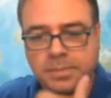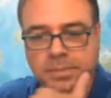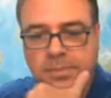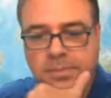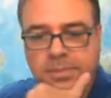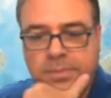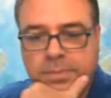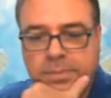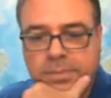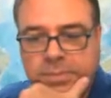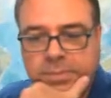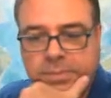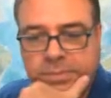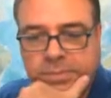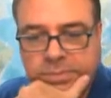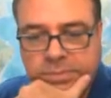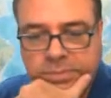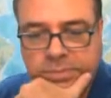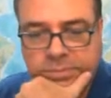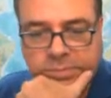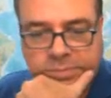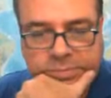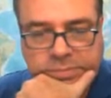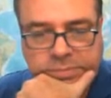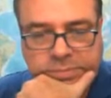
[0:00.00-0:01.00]

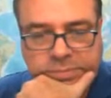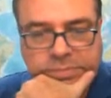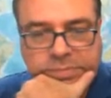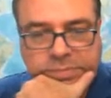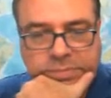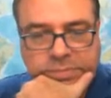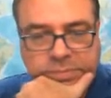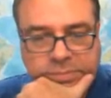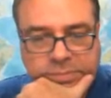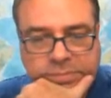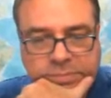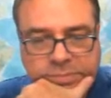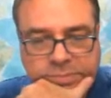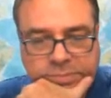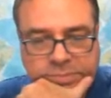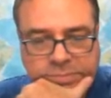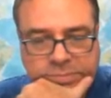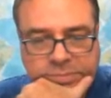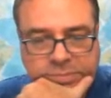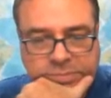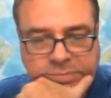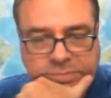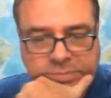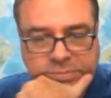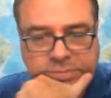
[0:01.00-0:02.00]

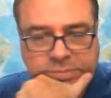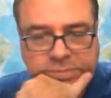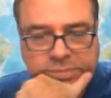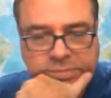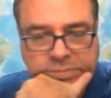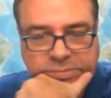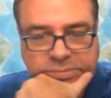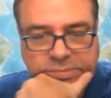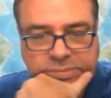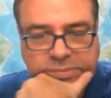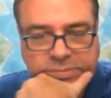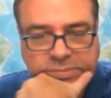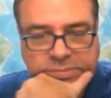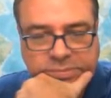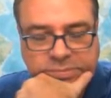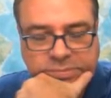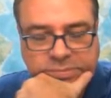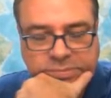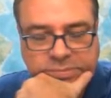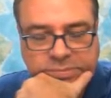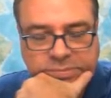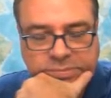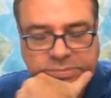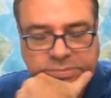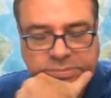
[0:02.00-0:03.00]

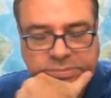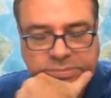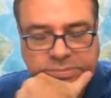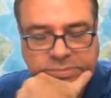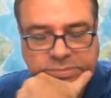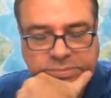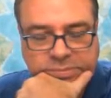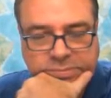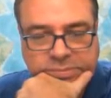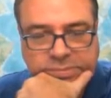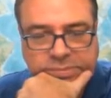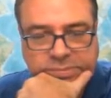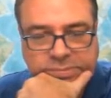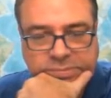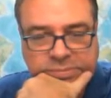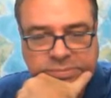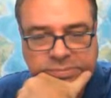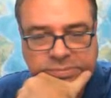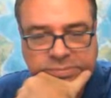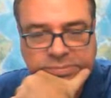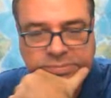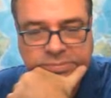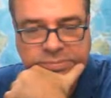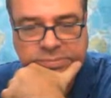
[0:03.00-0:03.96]
This person isn't speaking.